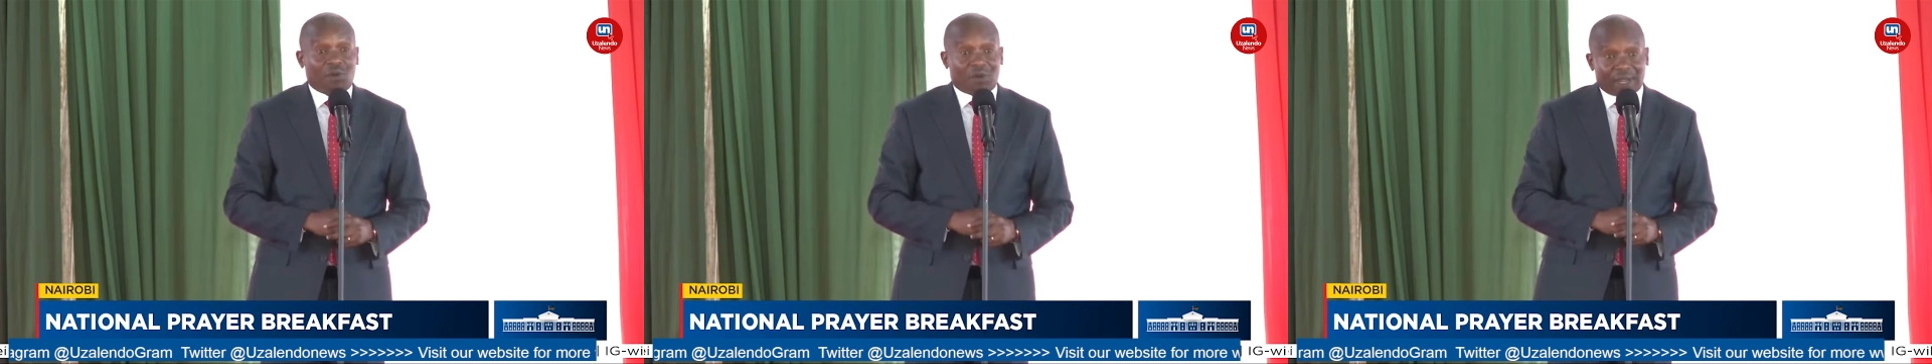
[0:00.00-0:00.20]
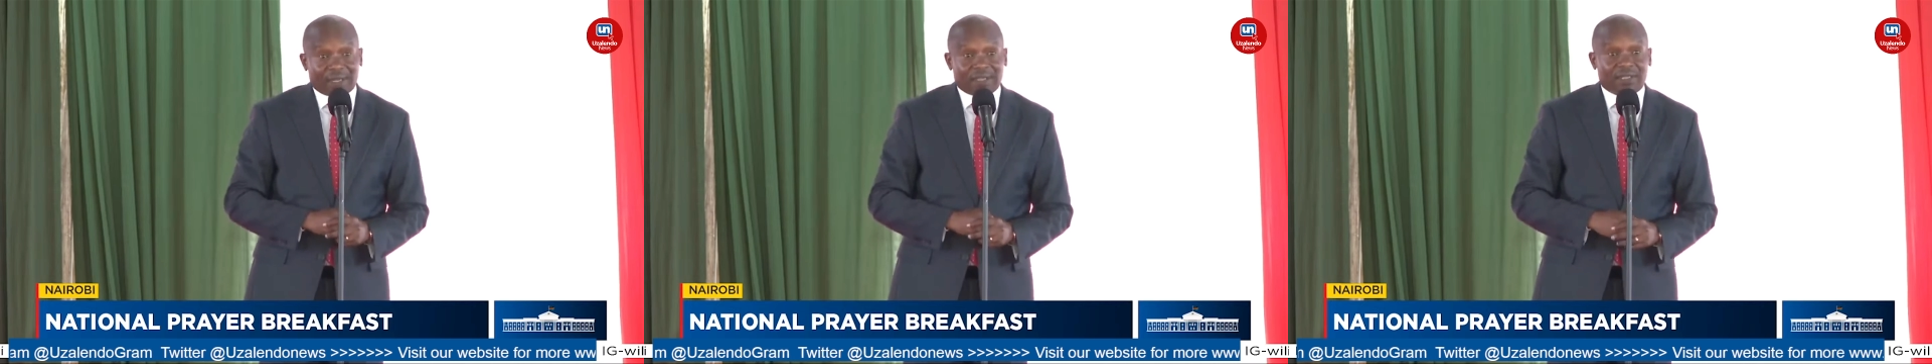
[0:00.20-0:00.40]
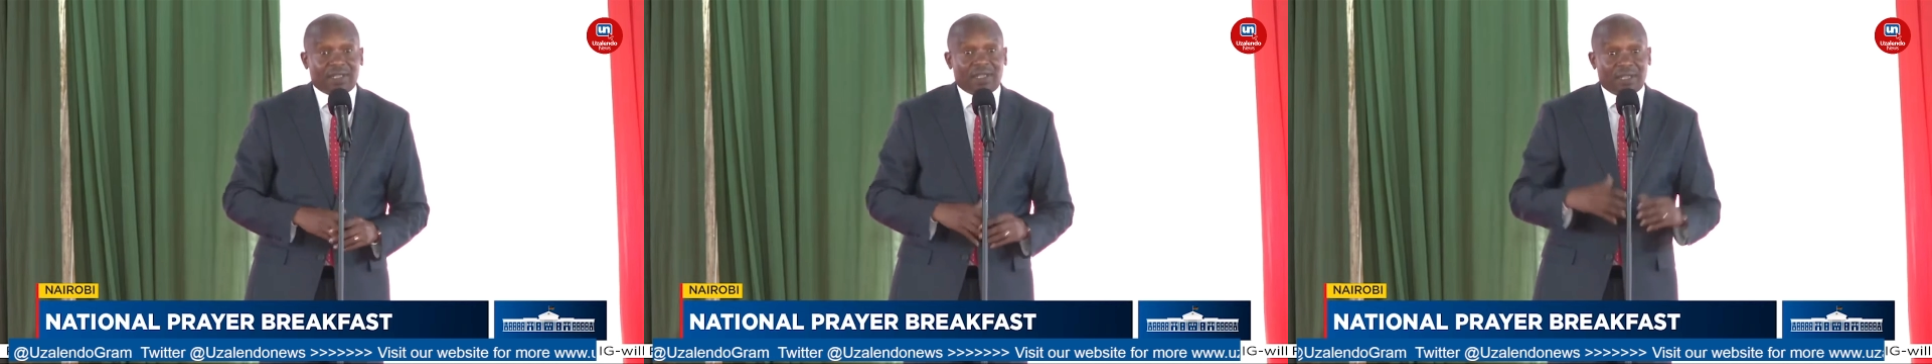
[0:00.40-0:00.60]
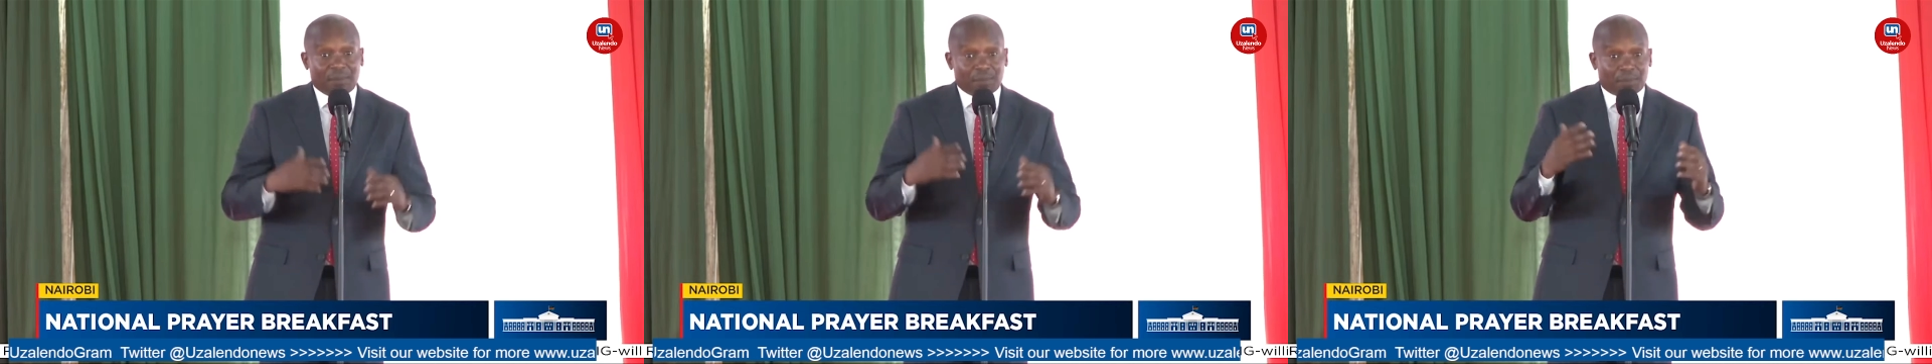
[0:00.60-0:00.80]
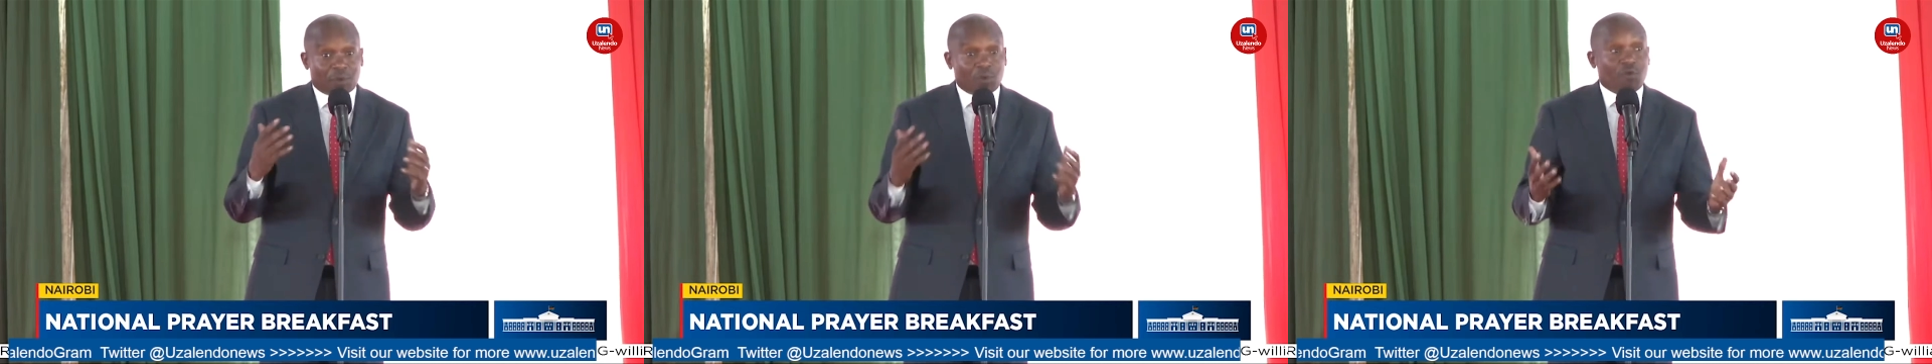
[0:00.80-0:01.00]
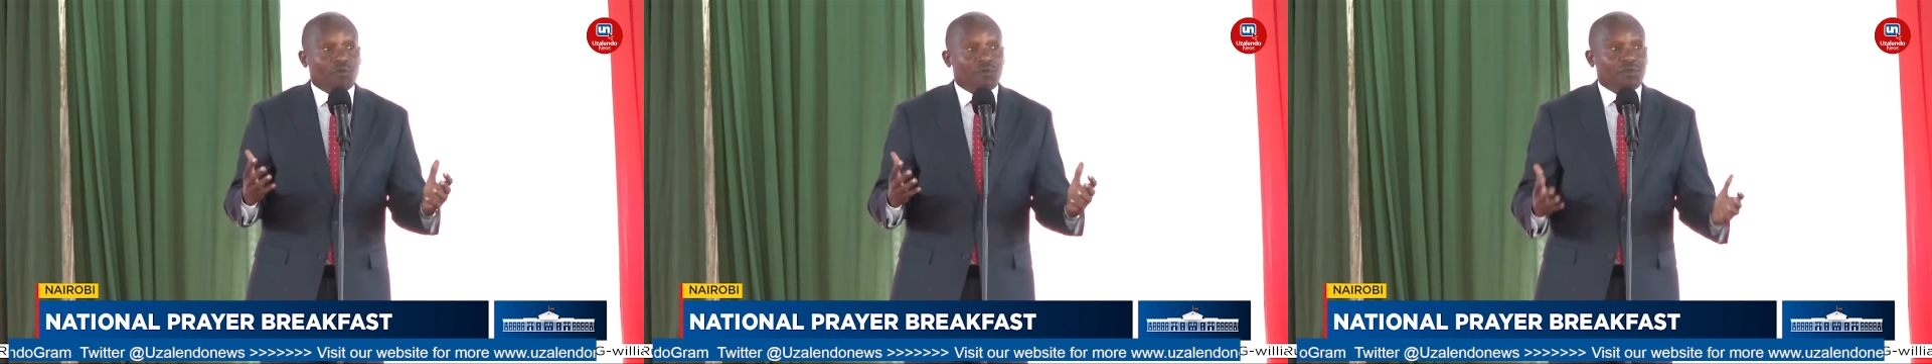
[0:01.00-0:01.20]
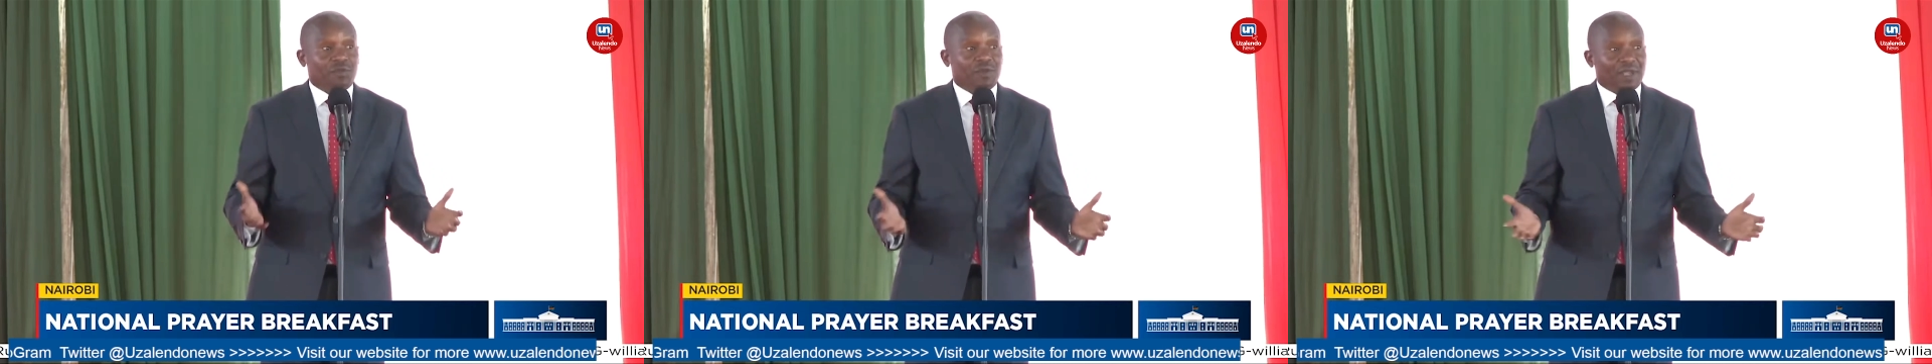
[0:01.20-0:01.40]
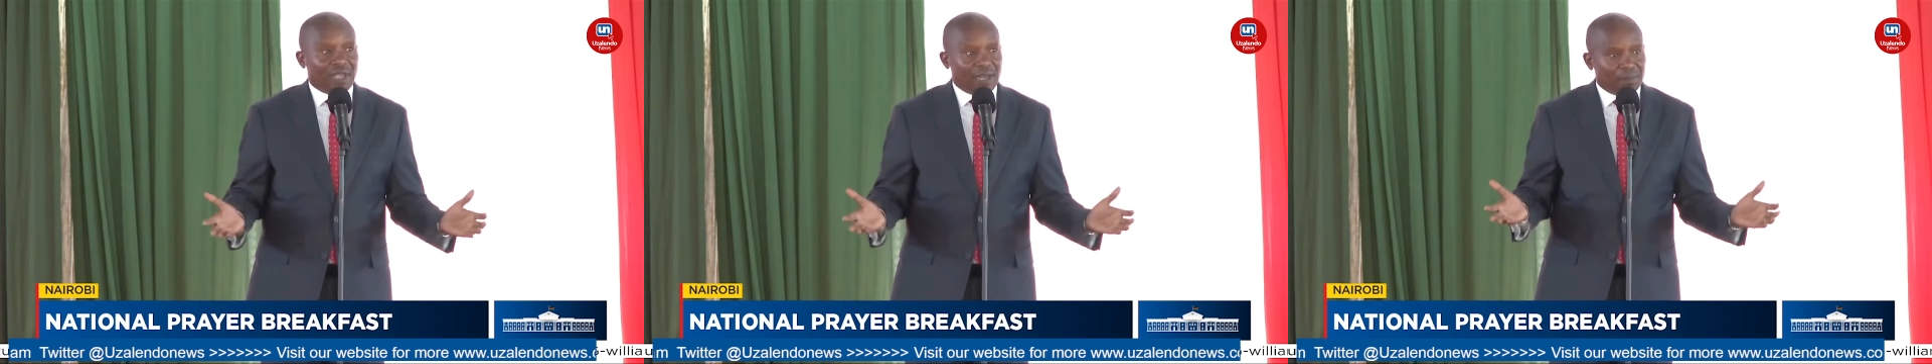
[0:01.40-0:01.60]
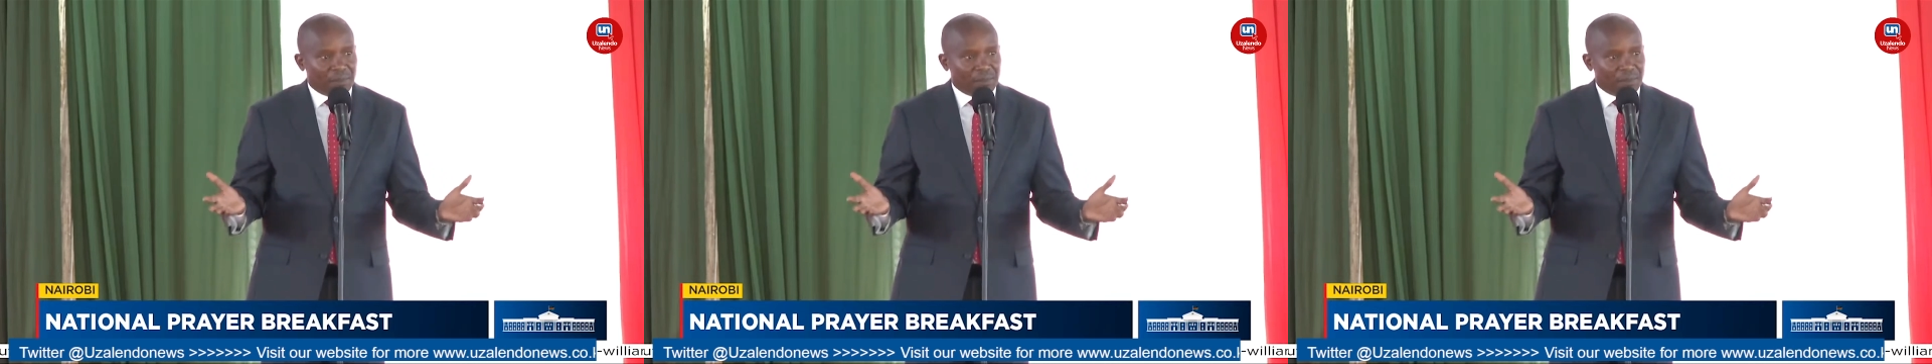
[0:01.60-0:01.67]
correct, improve,